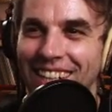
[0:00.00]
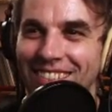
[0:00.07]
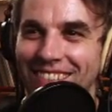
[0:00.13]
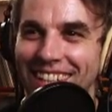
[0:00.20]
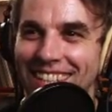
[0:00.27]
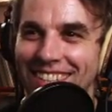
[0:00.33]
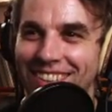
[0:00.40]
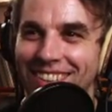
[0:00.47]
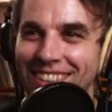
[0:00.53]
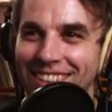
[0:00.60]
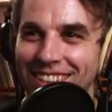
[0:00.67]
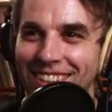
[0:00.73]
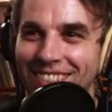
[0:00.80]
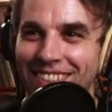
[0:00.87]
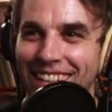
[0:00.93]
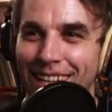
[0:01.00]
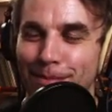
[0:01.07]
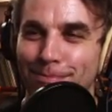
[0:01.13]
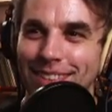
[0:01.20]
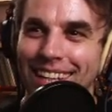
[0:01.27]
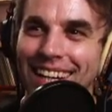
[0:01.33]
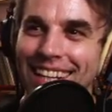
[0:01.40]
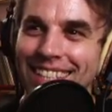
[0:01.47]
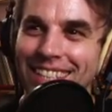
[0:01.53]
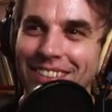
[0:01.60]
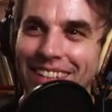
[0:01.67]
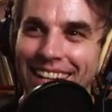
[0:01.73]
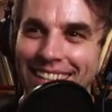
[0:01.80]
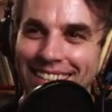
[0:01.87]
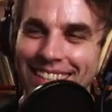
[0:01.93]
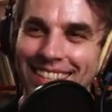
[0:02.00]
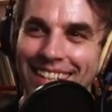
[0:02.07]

Hurt my soul a little bit. Plus, you got